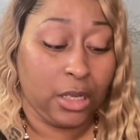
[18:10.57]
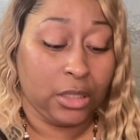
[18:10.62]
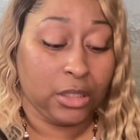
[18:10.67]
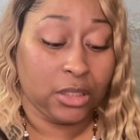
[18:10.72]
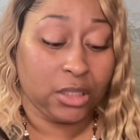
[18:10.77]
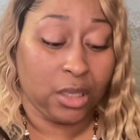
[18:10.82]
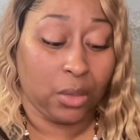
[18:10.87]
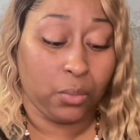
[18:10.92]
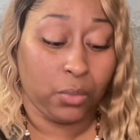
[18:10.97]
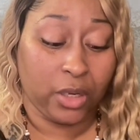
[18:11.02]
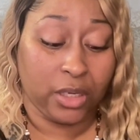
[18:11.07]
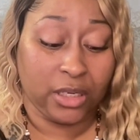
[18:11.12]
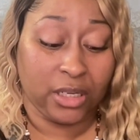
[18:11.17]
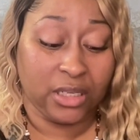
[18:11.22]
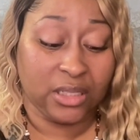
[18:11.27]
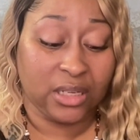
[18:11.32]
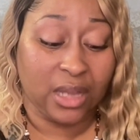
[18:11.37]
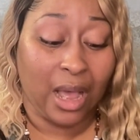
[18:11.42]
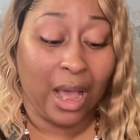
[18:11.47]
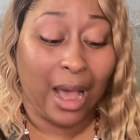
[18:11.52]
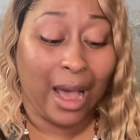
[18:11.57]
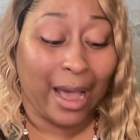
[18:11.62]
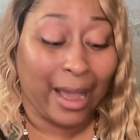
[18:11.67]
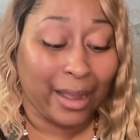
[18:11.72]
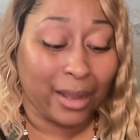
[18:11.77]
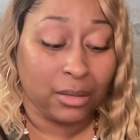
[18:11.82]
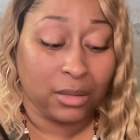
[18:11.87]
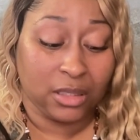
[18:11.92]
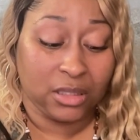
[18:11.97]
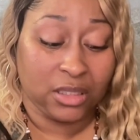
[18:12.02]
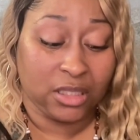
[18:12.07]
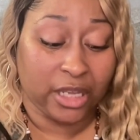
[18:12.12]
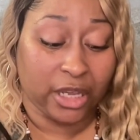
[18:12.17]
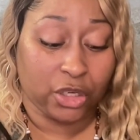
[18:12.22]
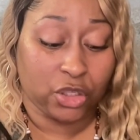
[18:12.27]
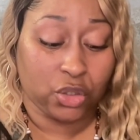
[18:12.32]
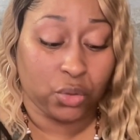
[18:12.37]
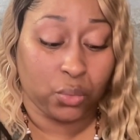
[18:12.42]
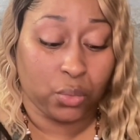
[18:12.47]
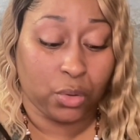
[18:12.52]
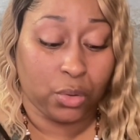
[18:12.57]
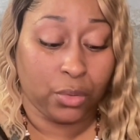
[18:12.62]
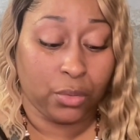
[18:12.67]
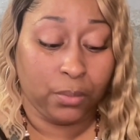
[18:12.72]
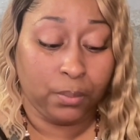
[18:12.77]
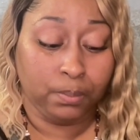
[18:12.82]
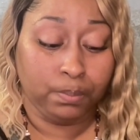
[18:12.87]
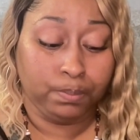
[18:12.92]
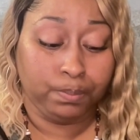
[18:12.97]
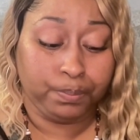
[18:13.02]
Someone is highly sexual.